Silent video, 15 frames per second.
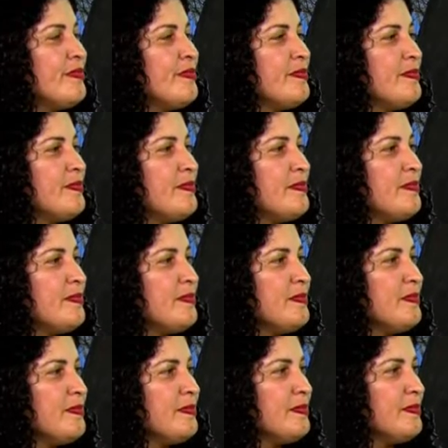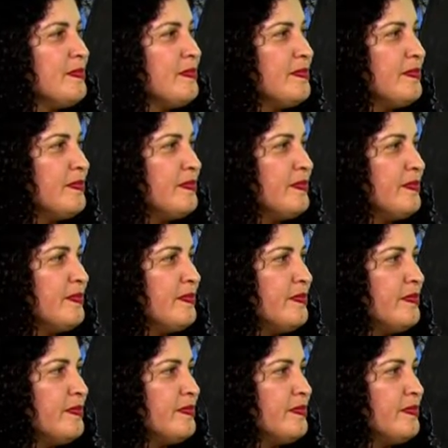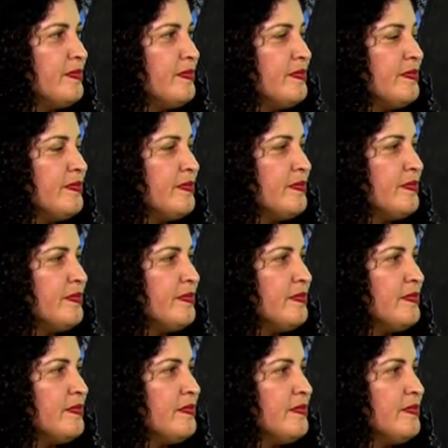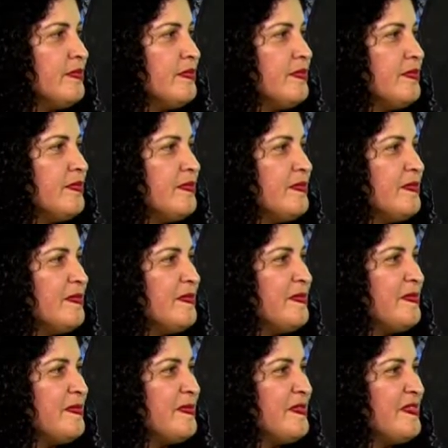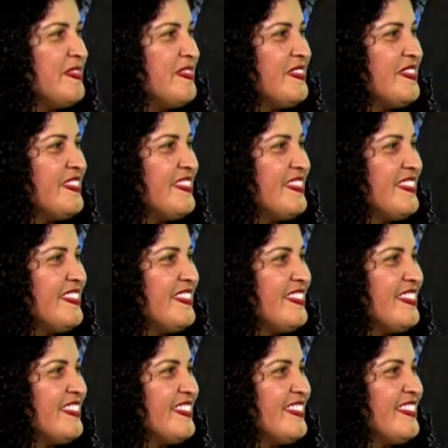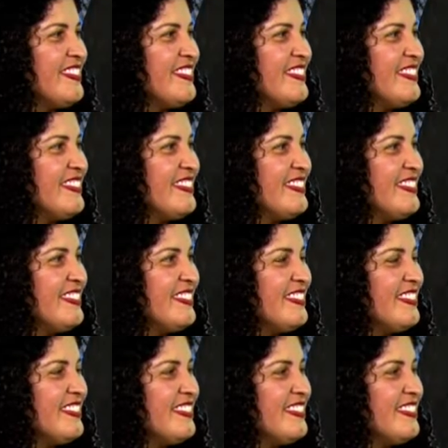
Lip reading: This person isn't speaking.